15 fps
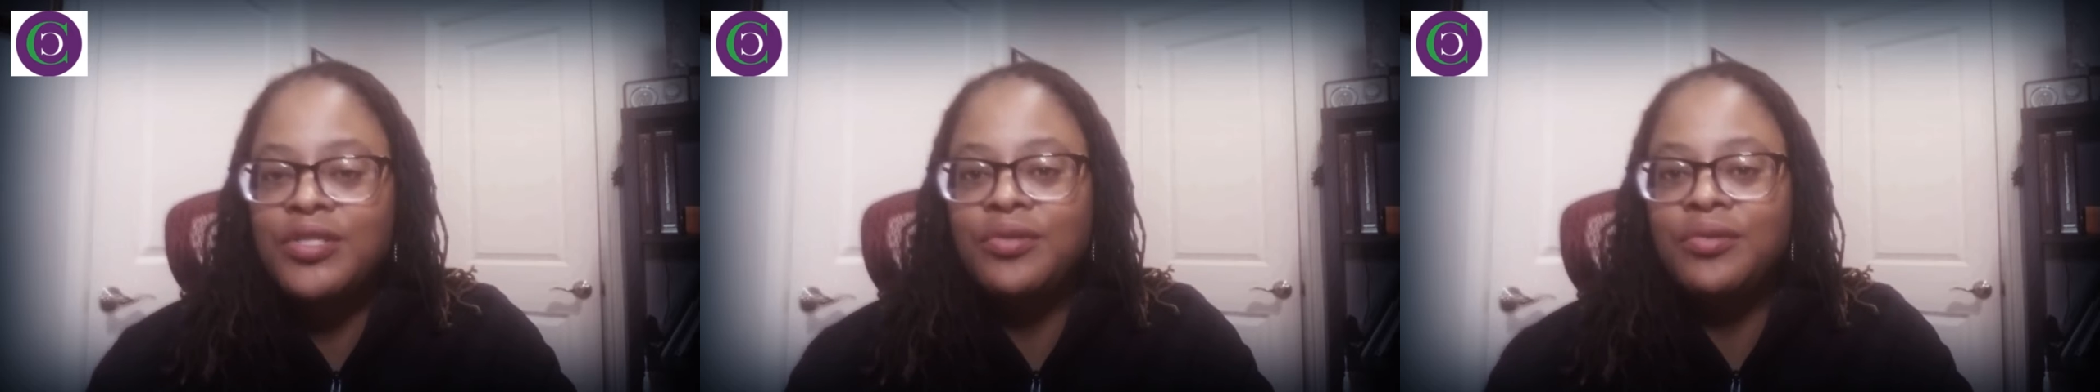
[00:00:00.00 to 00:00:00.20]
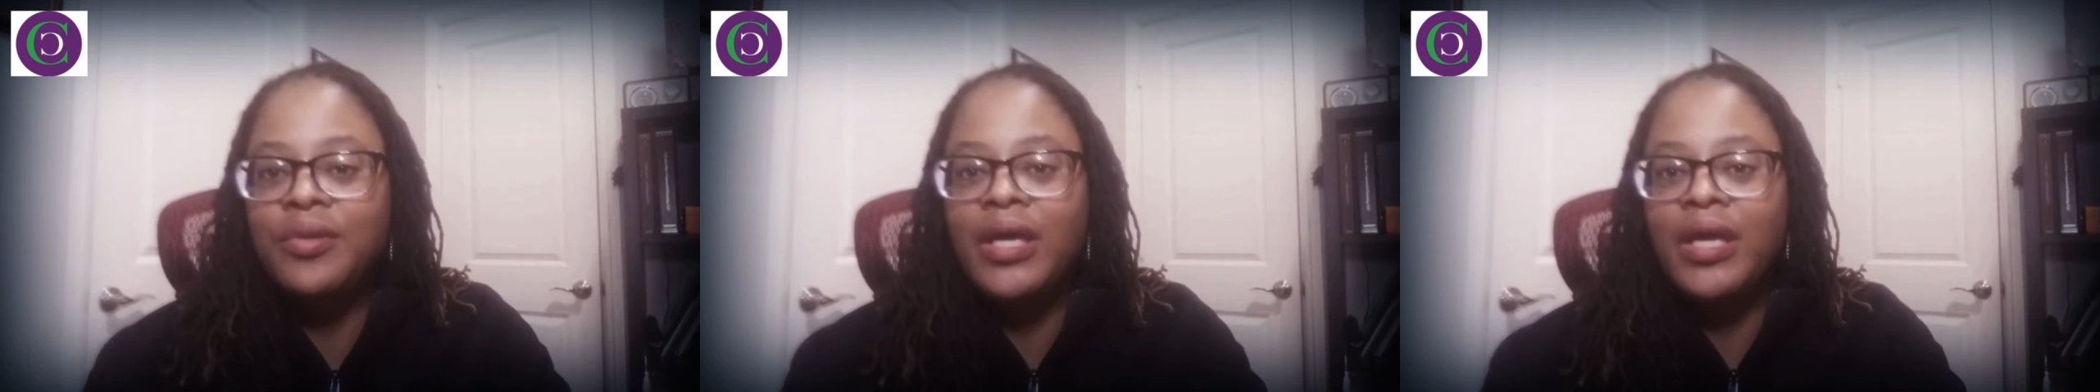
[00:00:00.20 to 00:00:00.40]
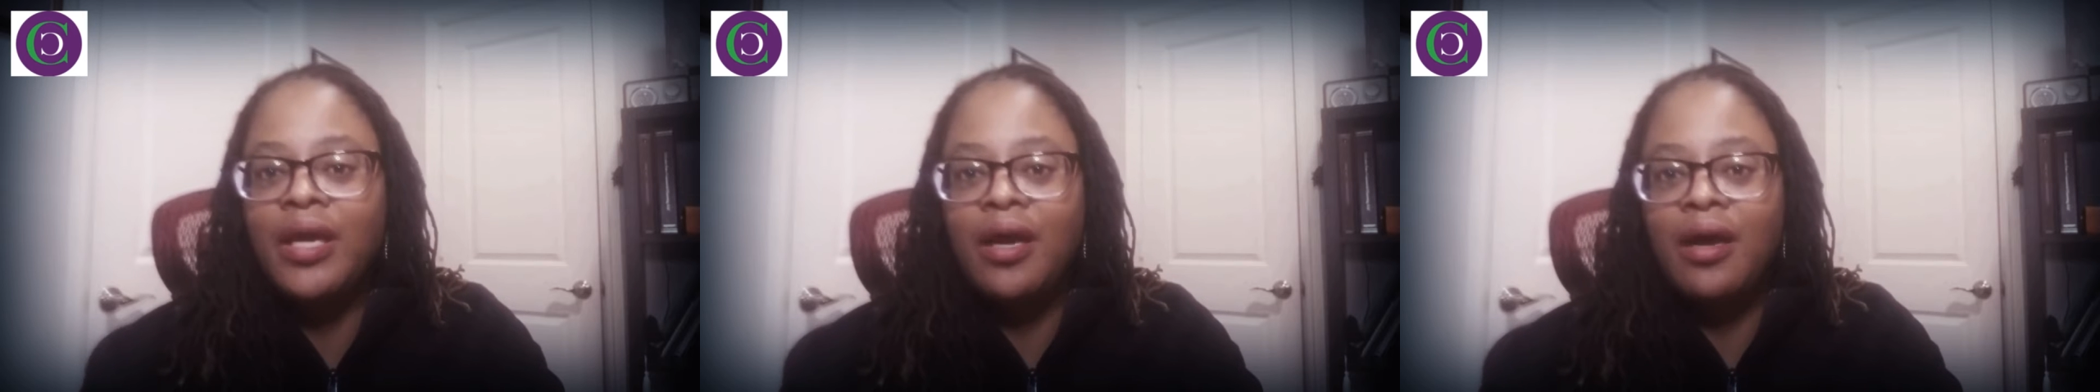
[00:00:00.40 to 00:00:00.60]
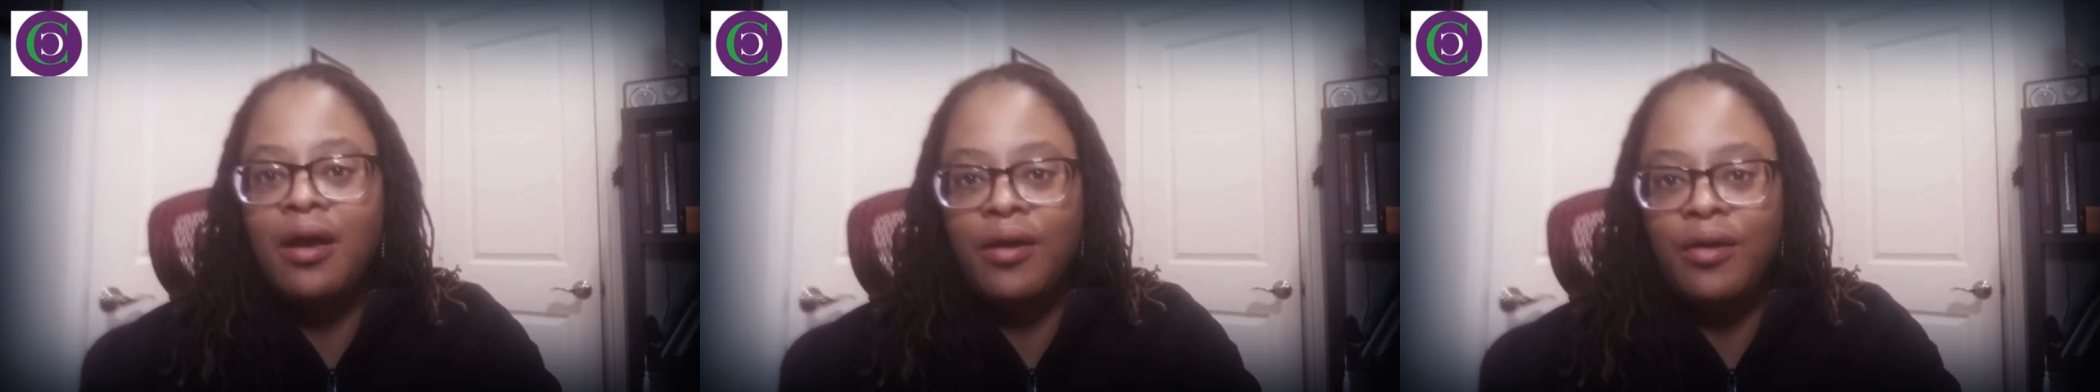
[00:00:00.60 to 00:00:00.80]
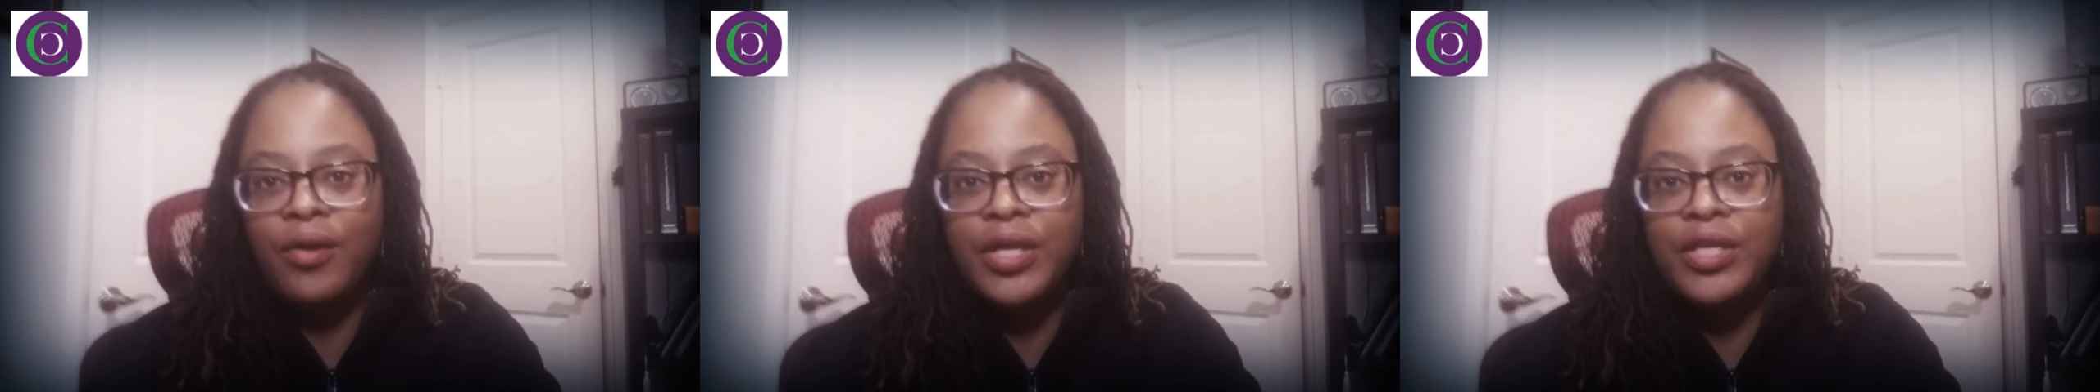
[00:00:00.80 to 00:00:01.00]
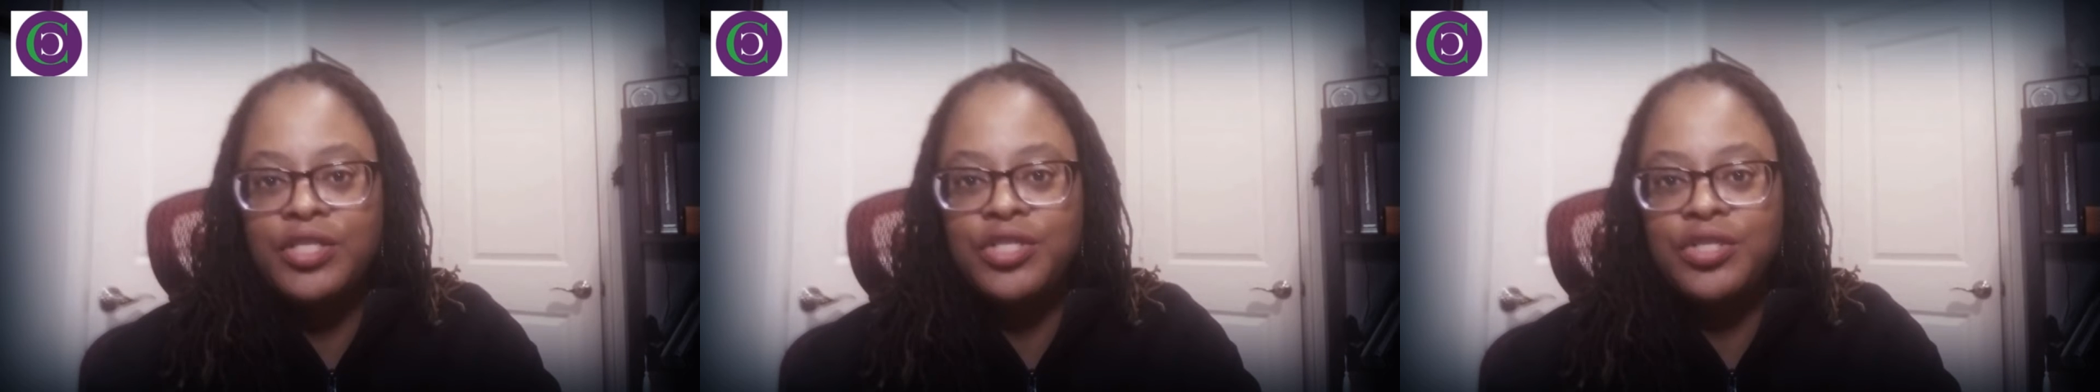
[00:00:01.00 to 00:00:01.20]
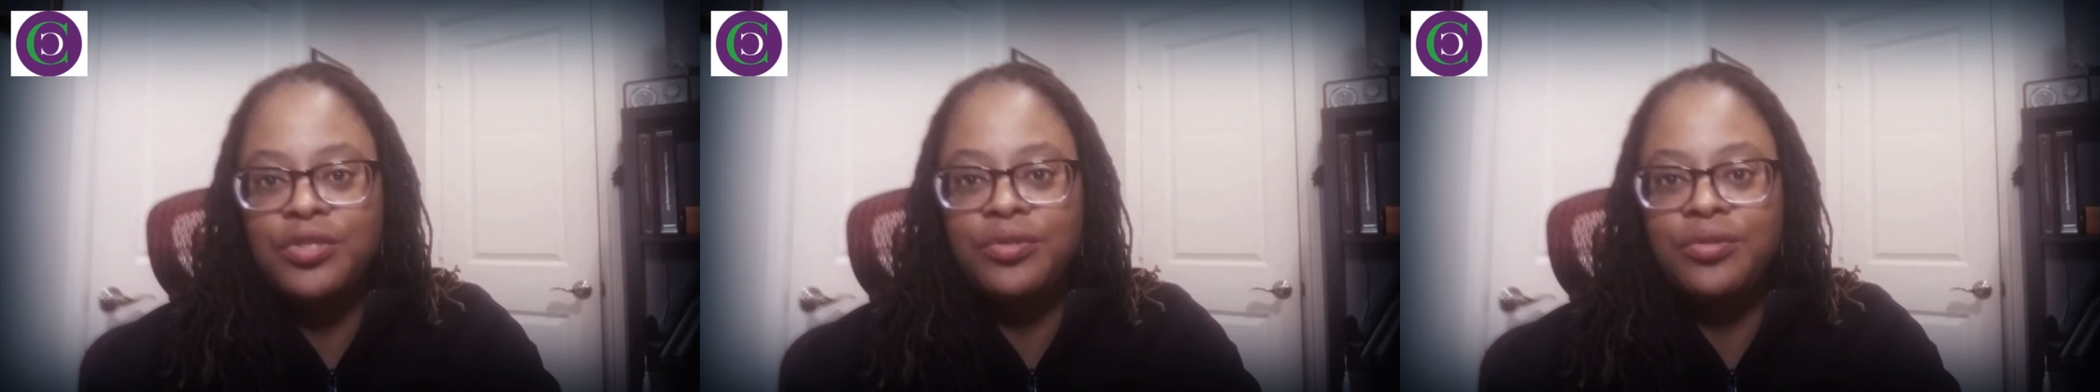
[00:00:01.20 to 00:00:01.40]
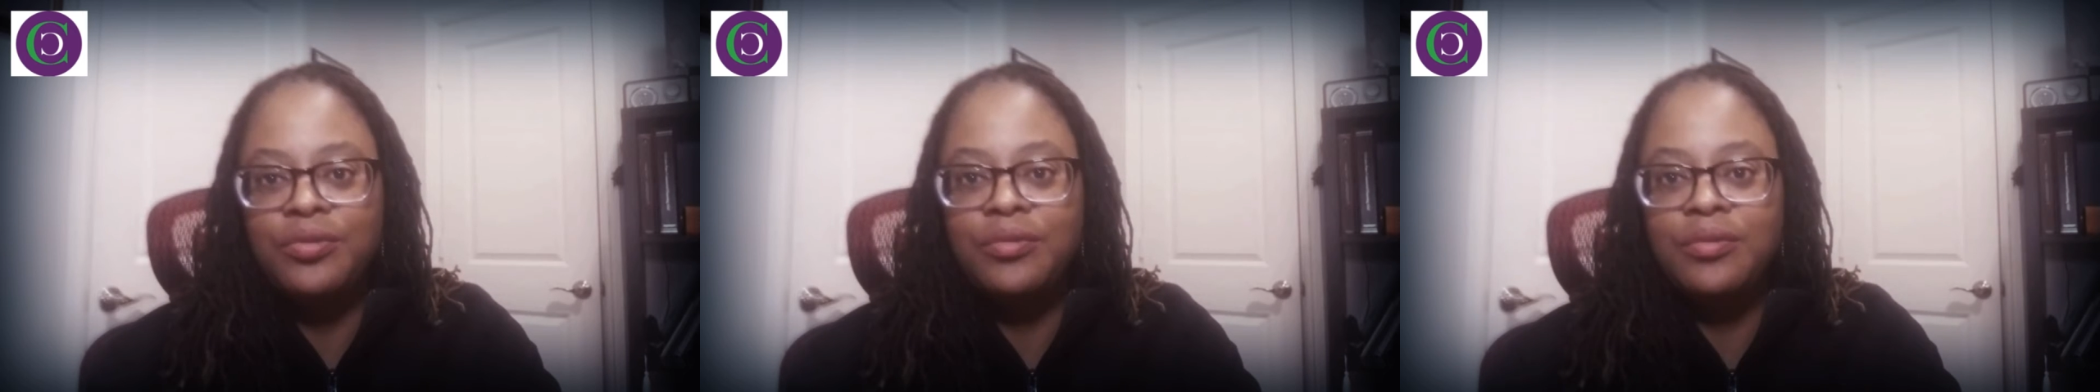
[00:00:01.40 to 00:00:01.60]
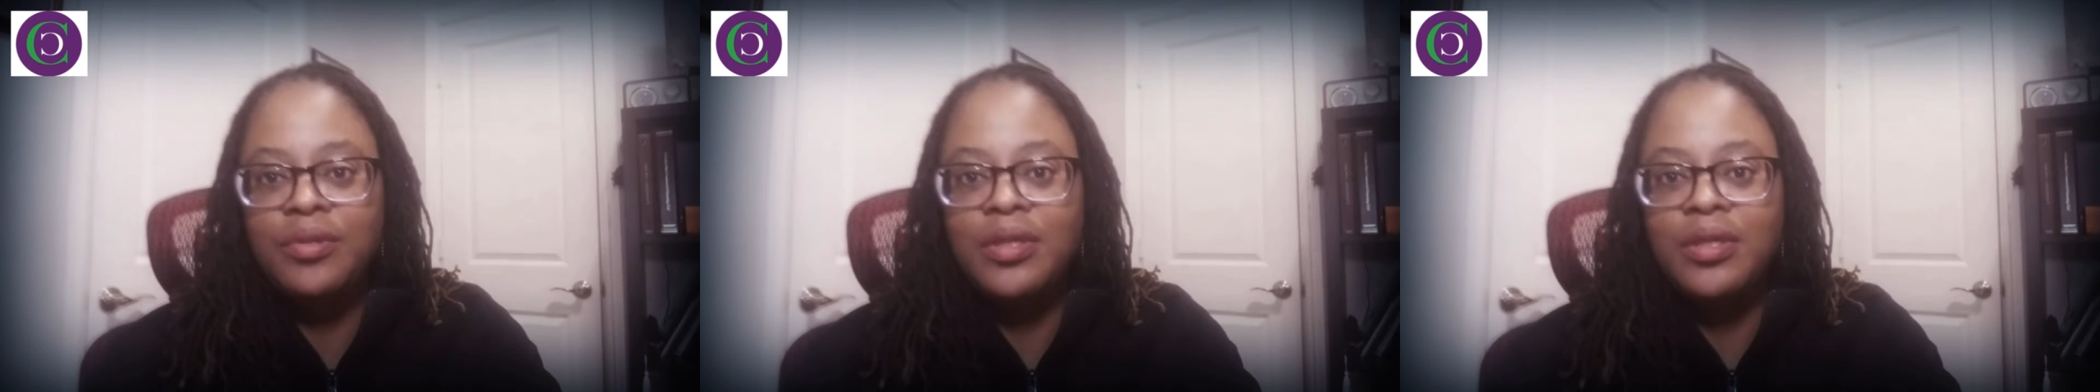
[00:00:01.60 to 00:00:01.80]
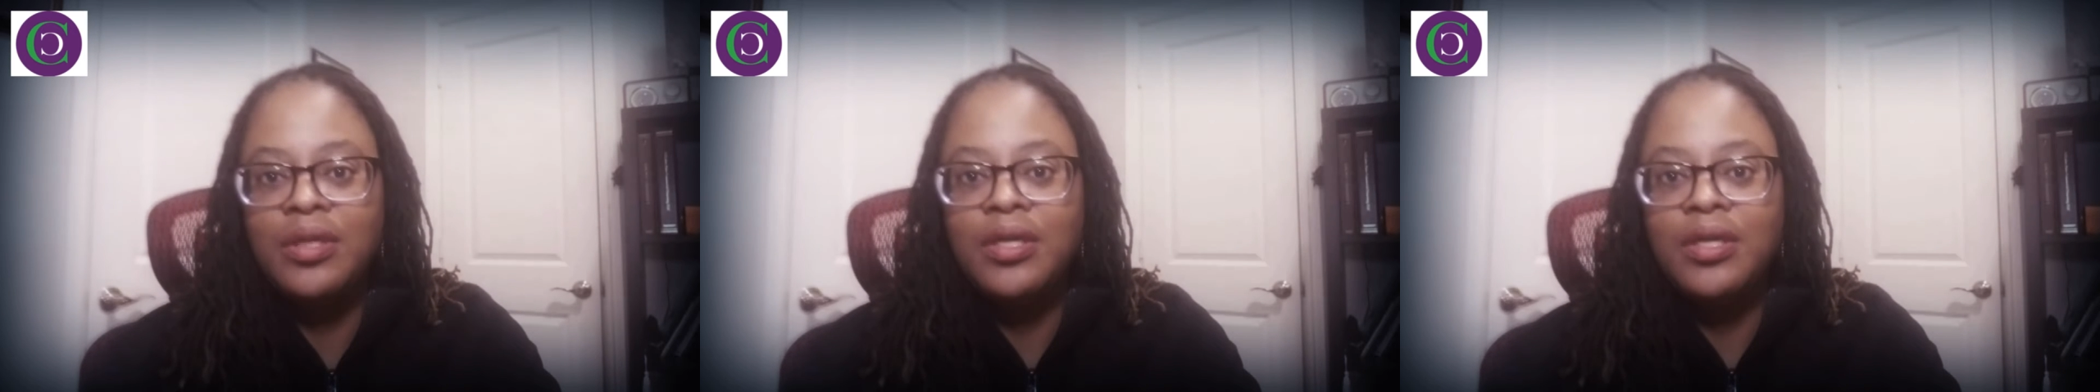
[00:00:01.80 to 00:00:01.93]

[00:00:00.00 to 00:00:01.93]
to encourage you